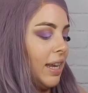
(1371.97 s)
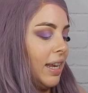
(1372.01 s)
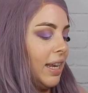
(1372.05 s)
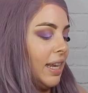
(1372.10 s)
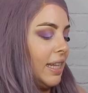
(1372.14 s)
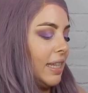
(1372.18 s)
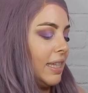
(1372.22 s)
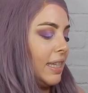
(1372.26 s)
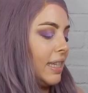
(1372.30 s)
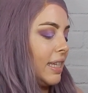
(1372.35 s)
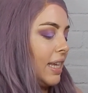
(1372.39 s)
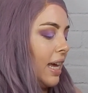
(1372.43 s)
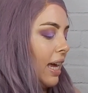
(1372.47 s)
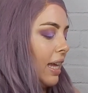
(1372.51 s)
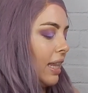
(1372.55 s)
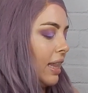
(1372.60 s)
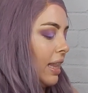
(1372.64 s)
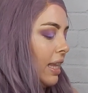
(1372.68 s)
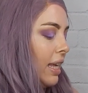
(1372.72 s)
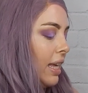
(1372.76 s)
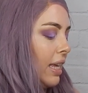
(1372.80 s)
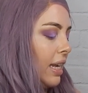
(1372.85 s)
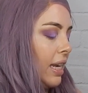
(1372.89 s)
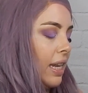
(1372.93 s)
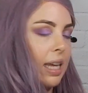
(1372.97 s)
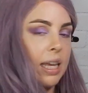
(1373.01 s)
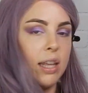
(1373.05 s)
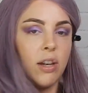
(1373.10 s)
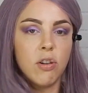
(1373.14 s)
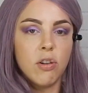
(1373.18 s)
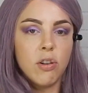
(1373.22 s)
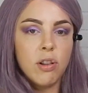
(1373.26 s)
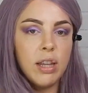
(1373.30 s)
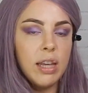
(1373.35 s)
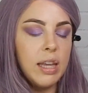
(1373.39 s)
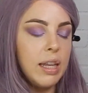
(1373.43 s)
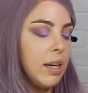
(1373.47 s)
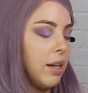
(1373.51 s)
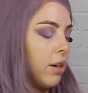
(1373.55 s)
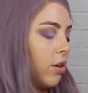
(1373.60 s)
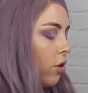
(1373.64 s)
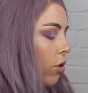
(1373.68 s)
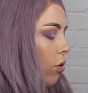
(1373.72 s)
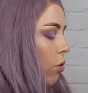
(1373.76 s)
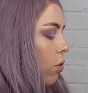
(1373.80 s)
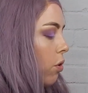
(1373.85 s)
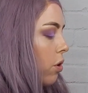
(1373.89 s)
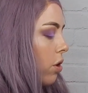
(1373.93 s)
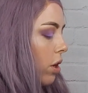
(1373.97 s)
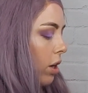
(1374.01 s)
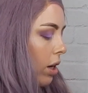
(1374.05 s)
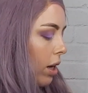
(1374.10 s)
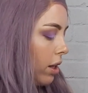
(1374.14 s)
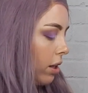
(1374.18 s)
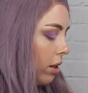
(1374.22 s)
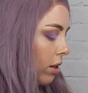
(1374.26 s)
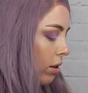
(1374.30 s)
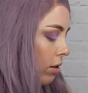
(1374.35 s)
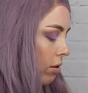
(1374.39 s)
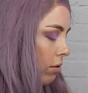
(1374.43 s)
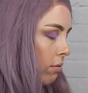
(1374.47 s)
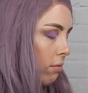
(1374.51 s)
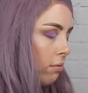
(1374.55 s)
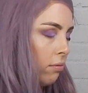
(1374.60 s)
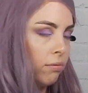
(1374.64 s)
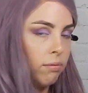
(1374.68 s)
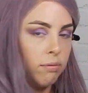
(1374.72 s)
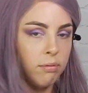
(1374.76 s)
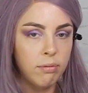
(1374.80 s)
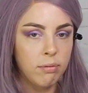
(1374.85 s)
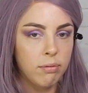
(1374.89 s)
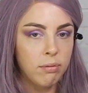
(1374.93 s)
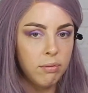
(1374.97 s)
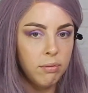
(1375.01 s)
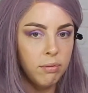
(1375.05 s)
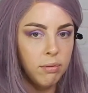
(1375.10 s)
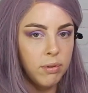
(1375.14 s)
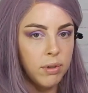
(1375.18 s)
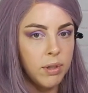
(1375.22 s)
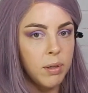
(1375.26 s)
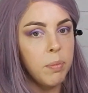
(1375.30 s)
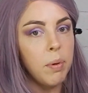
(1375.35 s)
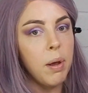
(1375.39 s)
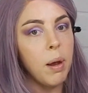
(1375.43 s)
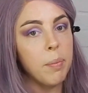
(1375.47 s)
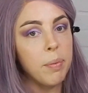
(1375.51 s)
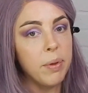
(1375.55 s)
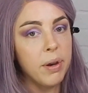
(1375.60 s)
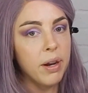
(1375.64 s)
Inside lid, inner corner color to pop.